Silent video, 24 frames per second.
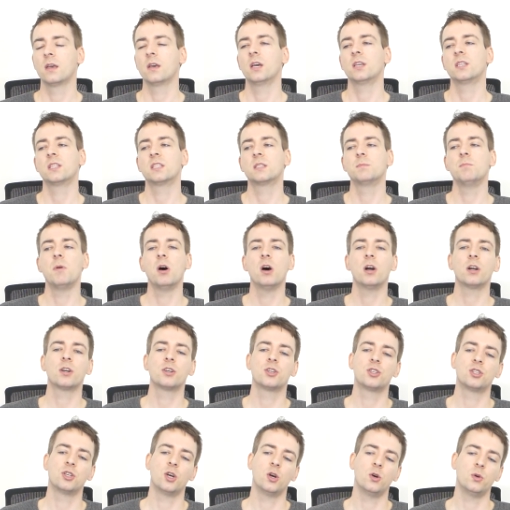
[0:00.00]
A smirk
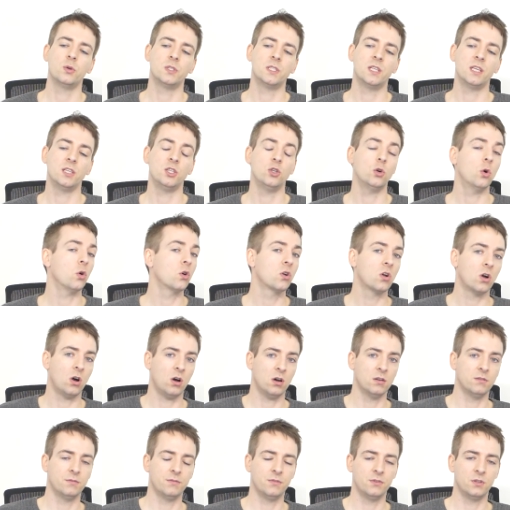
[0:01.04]
shows that you're
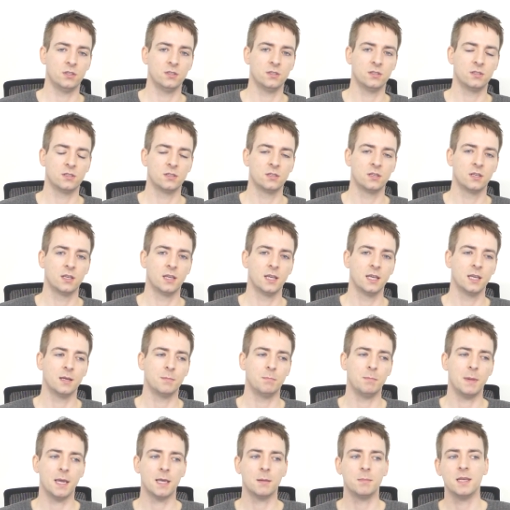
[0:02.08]
confident,
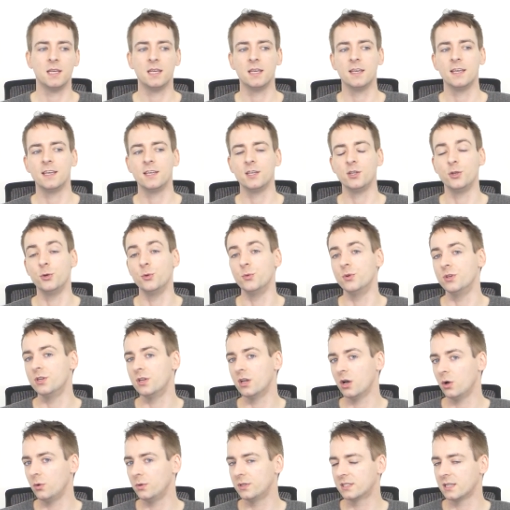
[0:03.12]
maybe you
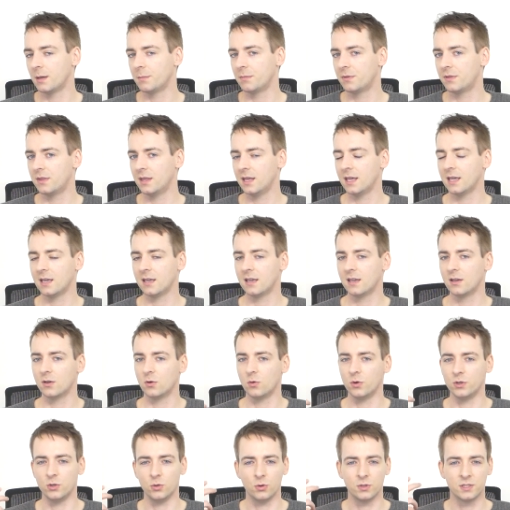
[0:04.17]
know something,
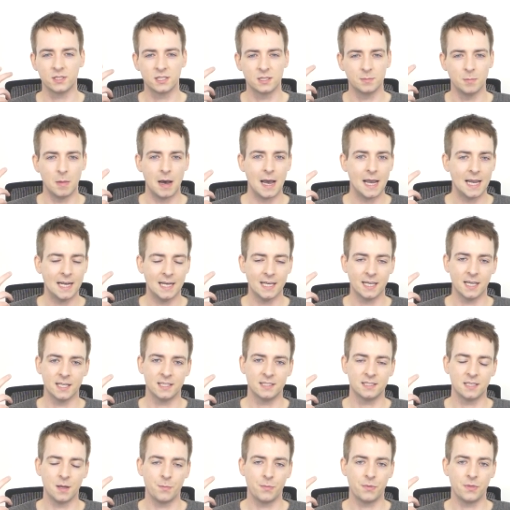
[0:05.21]
or you're smiling at
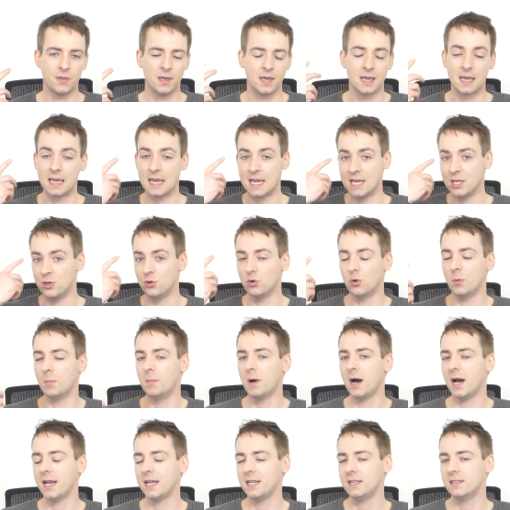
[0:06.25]
something in your
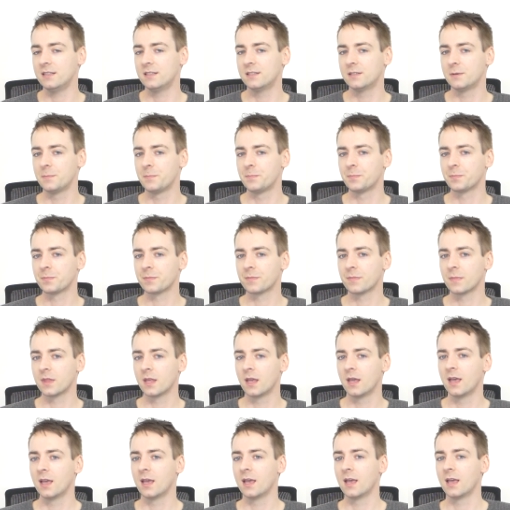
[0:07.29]
mind,
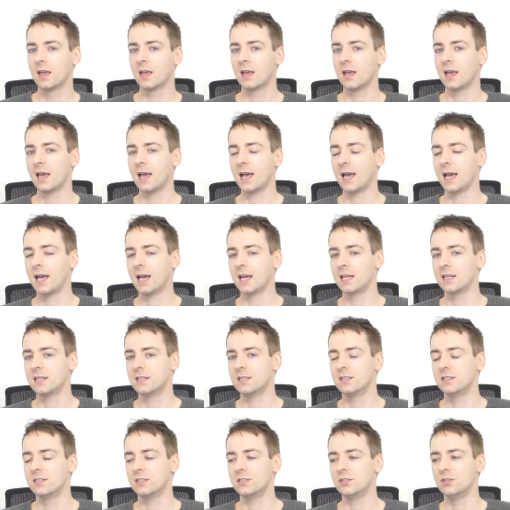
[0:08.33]

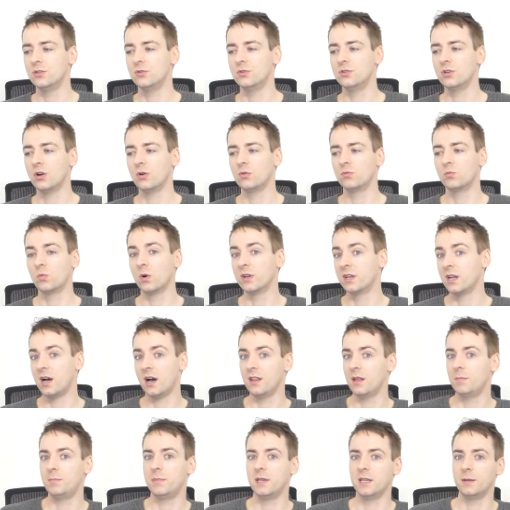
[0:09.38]
and you don't want
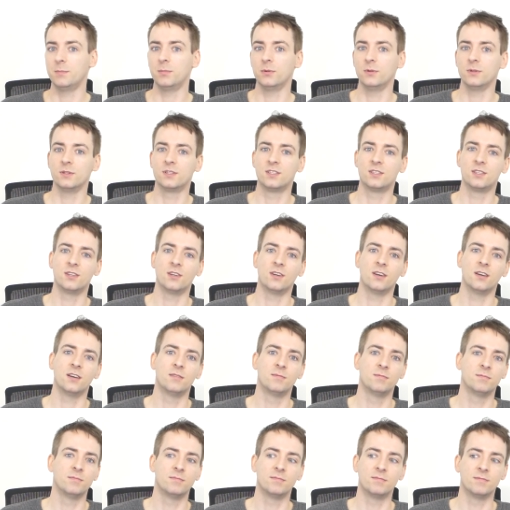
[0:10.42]
other people to
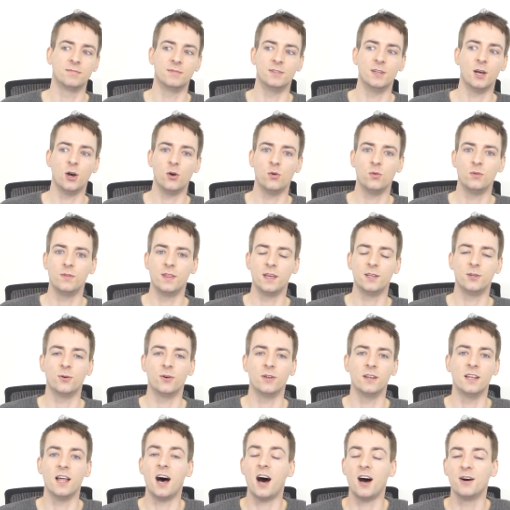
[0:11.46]
know that you're
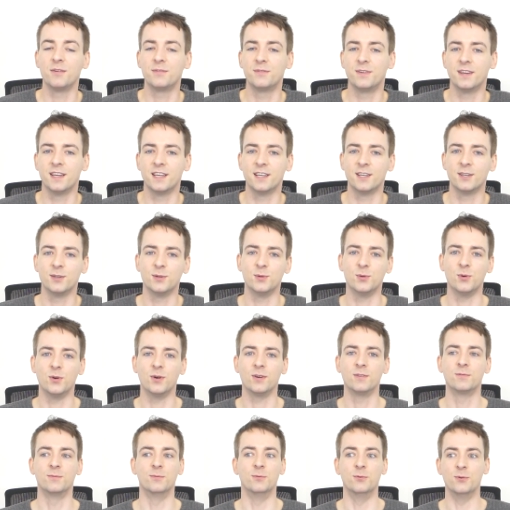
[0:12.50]
laughing
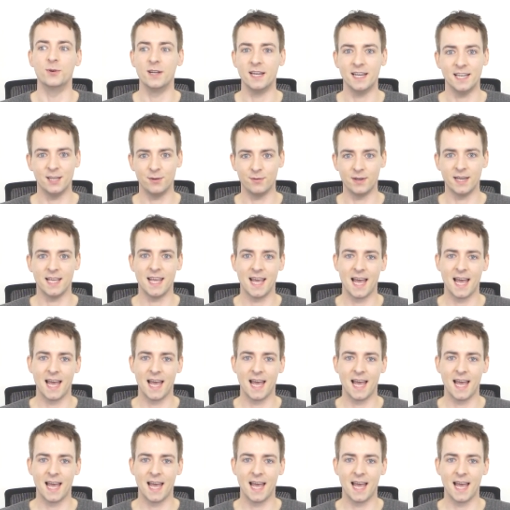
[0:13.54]
or really, really